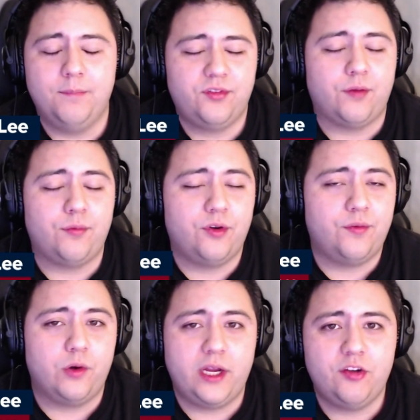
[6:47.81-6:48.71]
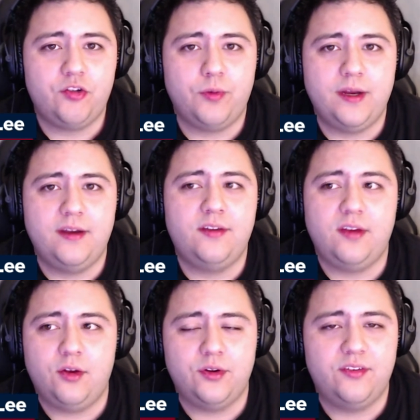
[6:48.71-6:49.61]
suffer different injuries,
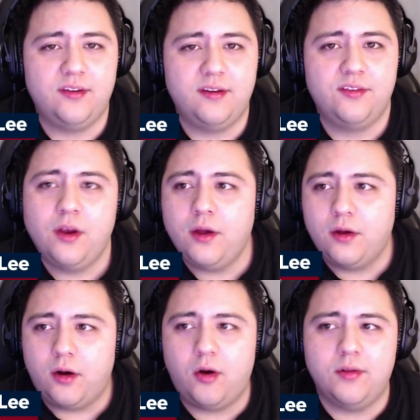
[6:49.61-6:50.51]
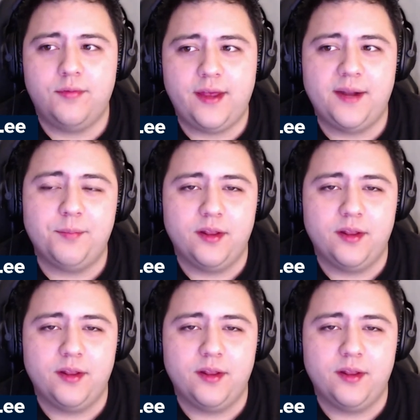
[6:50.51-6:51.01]
illnesses, all of that.